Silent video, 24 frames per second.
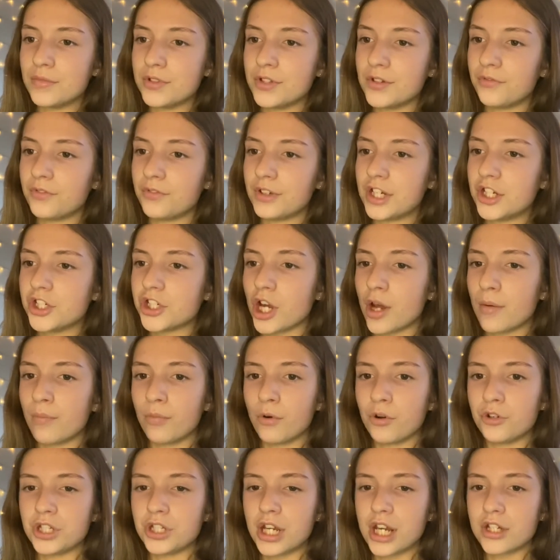to finish her
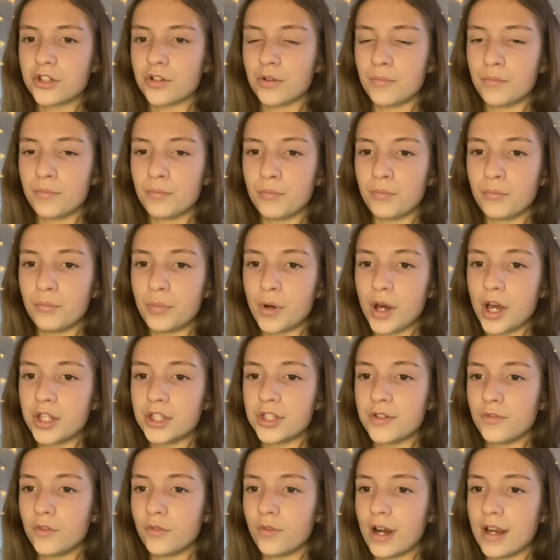project on birds
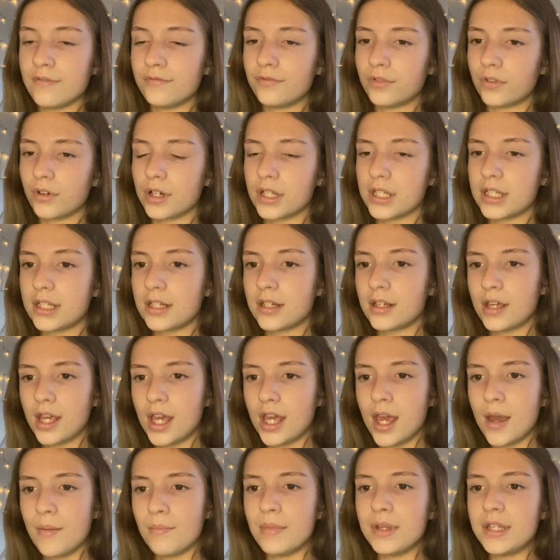of the rainforest,
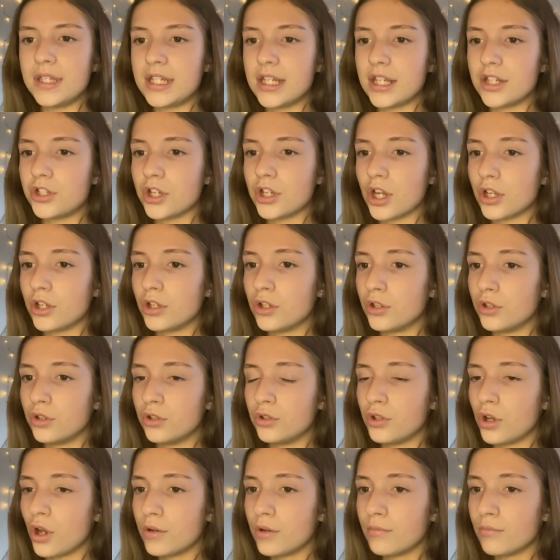Minty had done
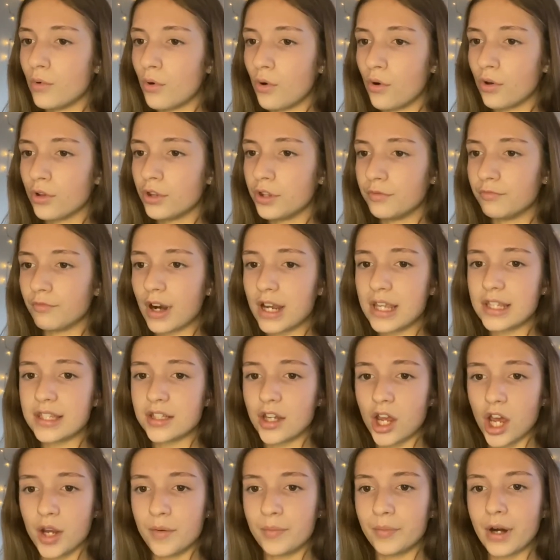no more than raise an
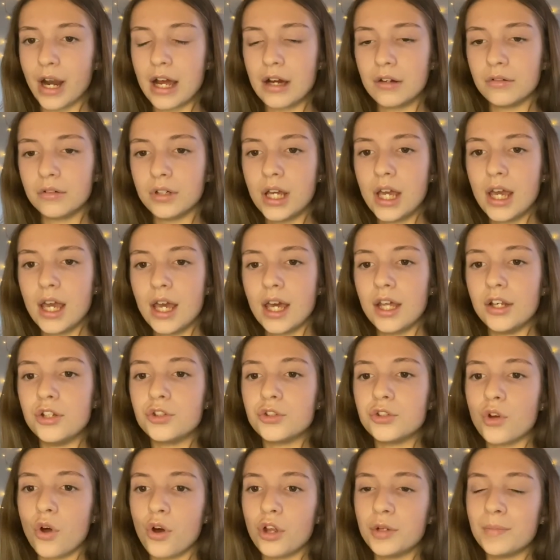eyebrow and
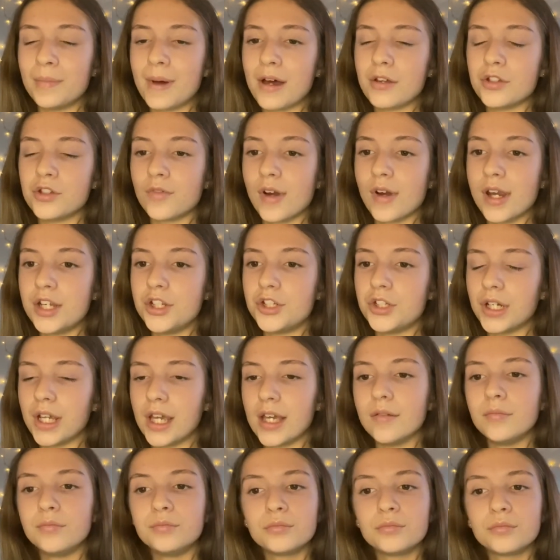had gone about arranging
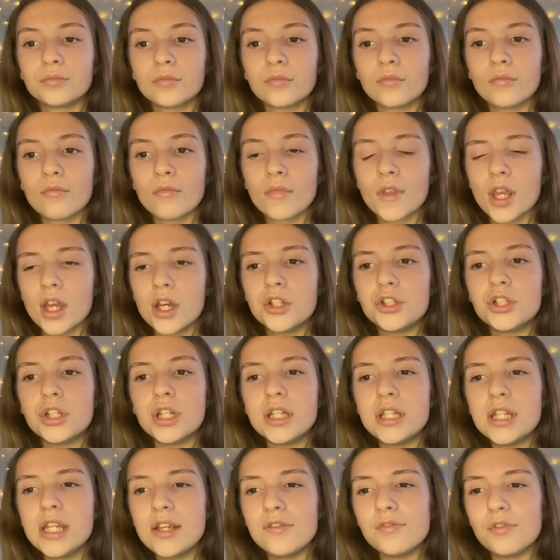it. She
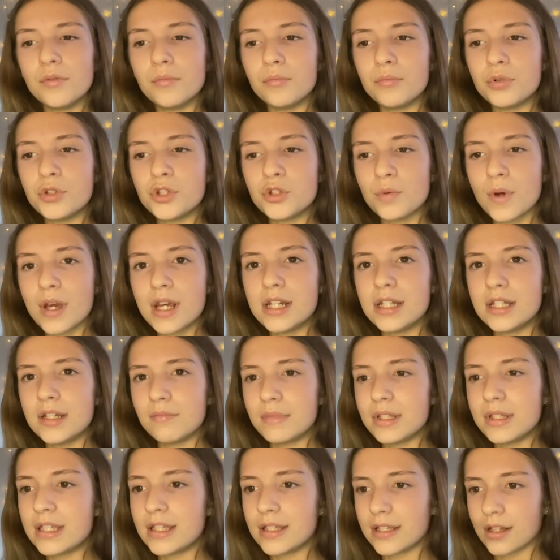had even persuaded
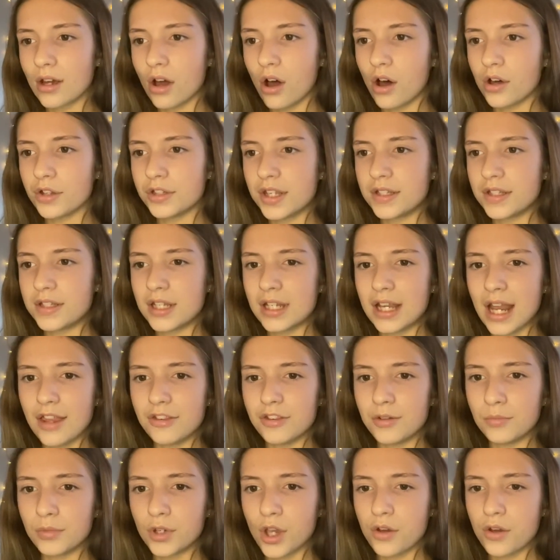Mrs. Carter to let
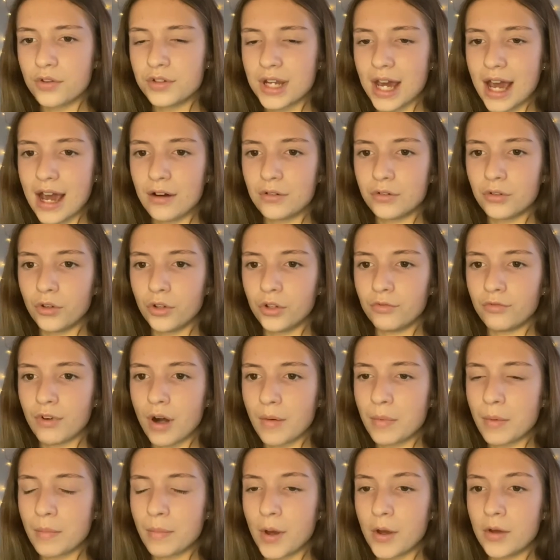them go down on the
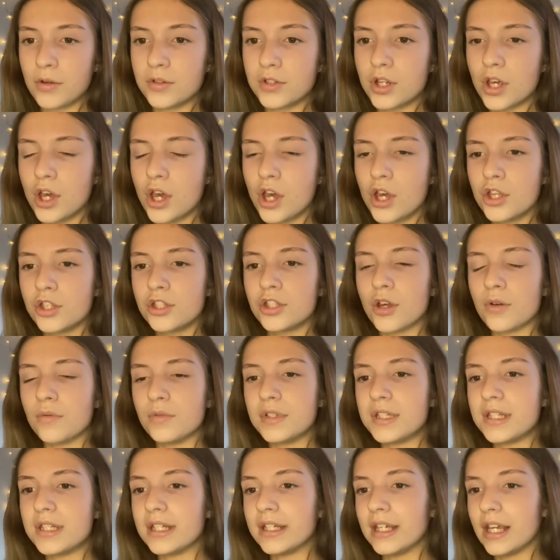rubber boat so
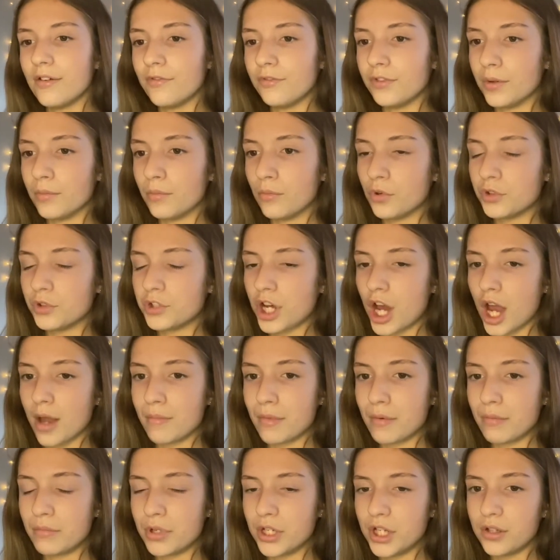as to give them more time
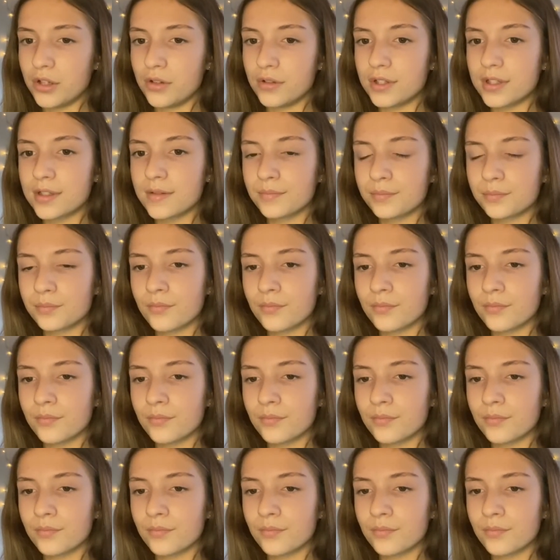in Maynooth.